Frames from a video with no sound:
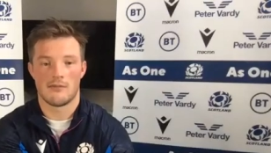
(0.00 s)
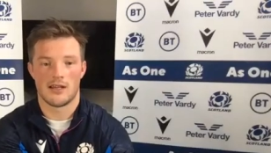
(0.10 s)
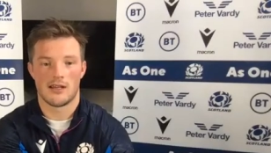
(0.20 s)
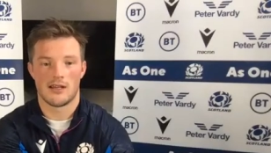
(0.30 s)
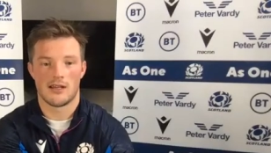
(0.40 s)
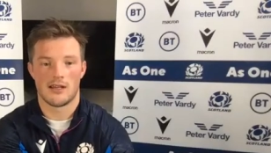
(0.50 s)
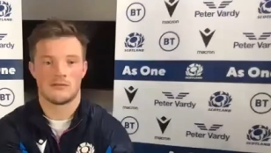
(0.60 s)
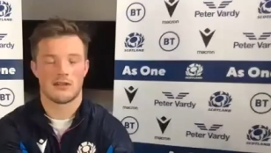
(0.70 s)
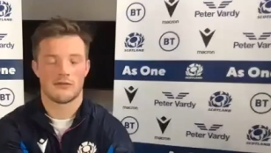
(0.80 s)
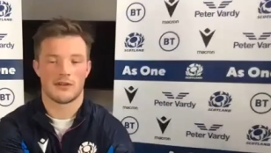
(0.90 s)
They
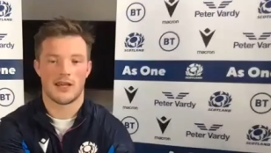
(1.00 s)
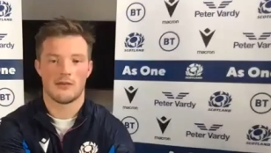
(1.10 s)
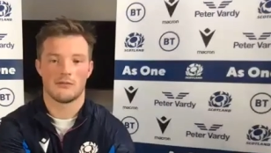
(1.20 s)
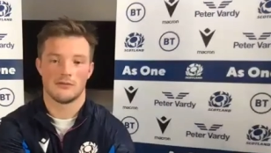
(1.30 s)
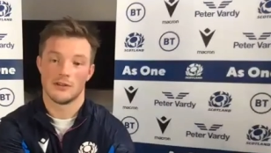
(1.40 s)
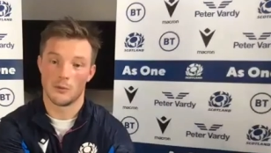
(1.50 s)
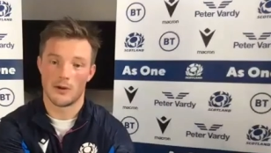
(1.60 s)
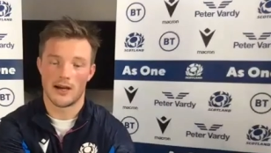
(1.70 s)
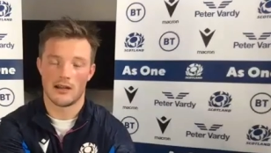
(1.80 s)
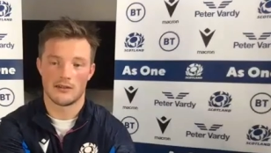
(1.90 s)
suffocate you
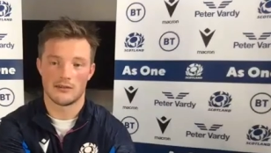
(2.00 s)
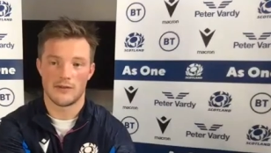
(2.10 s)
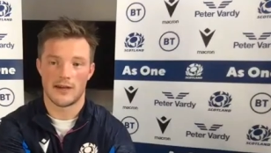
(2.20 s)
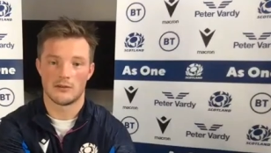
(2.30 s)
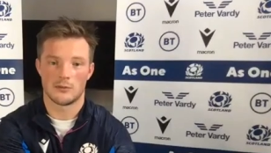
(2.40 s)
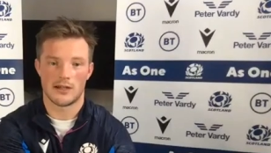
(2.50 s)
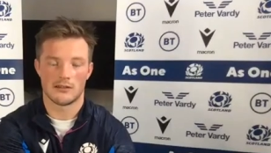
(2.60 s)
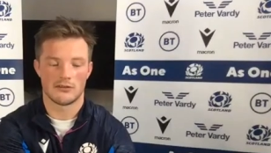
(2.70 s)
well and defend well.